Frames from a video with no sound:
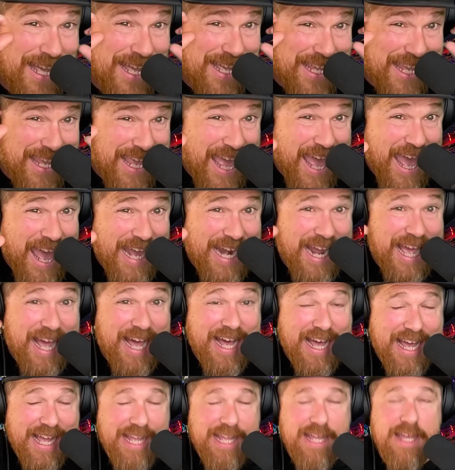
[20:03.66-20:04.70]
a cat
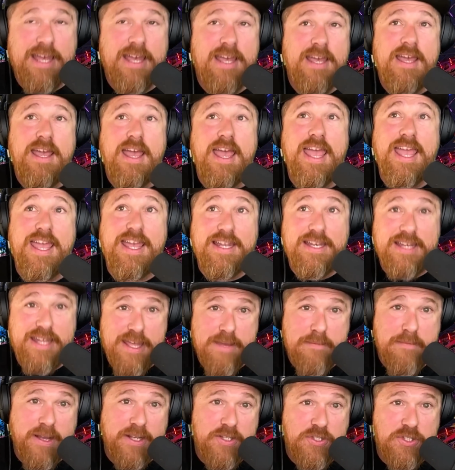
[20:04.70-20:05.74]
eye. And
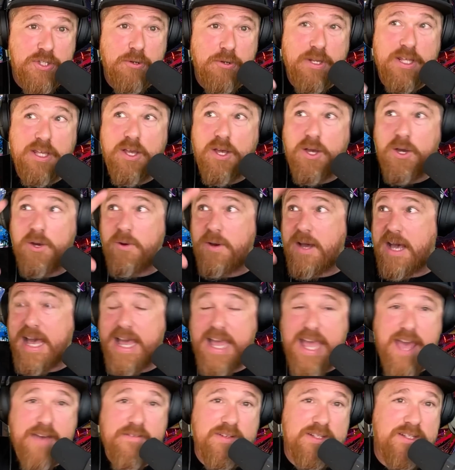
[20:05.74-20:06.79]
in my studio, I
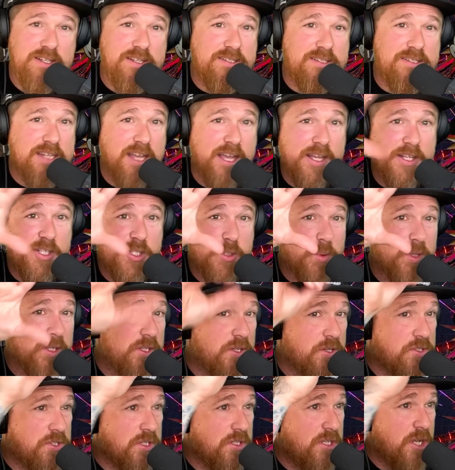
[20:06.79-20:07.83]
have it designed to where
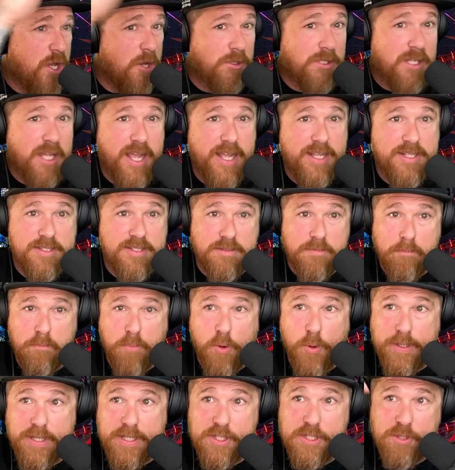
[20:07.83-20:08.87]
there's no lights
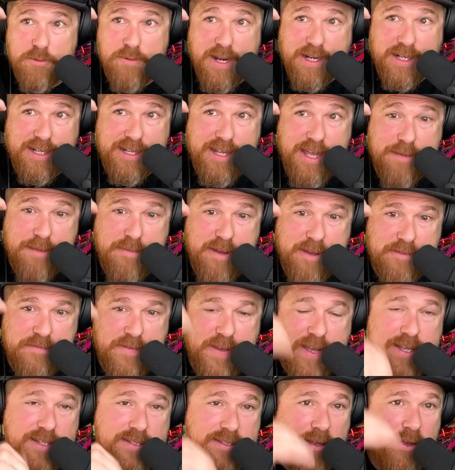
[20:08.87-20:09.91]
pointing directly at my
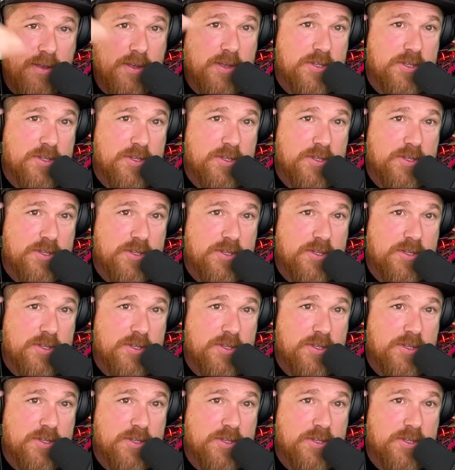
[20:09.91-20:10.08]
face.